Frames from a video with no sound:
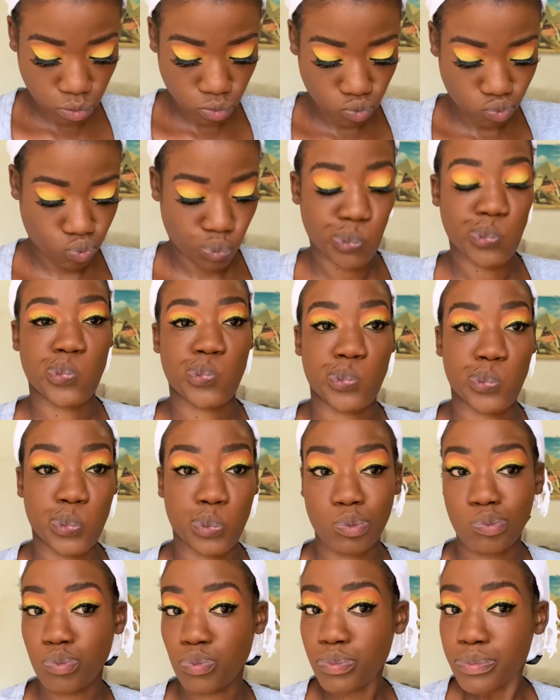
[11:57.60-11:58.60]
Once
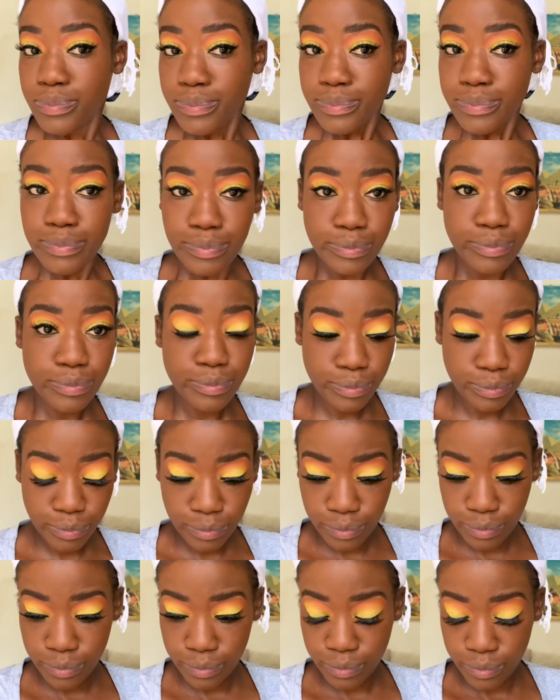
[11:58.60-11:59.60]
I'm done with that,